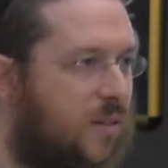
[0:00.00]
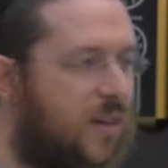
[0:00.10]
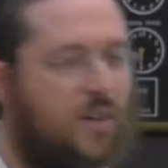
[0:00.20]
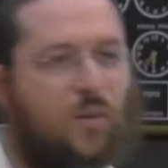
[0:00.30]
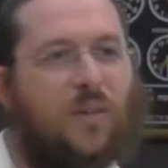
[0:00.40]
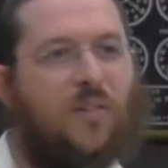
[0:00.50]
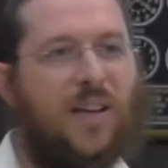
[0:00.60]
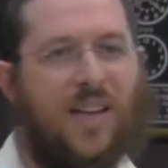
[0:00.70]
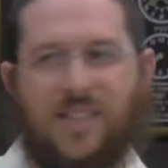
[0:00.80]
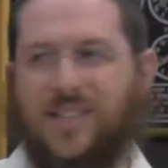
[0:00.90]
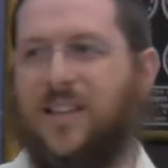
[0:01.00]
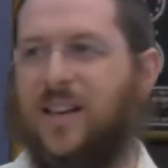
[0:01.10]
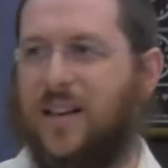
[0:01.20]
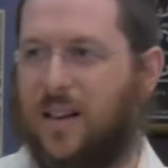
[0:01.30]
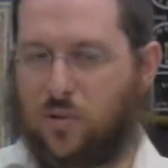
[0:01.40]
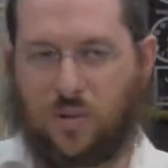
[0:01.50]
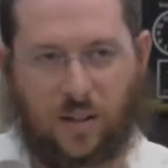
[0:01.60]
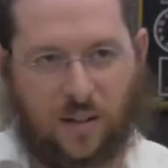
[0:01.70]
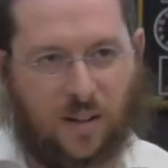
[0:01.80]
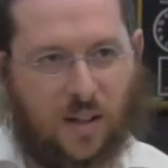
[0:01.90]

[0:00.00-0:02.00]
They do it easily and naturally.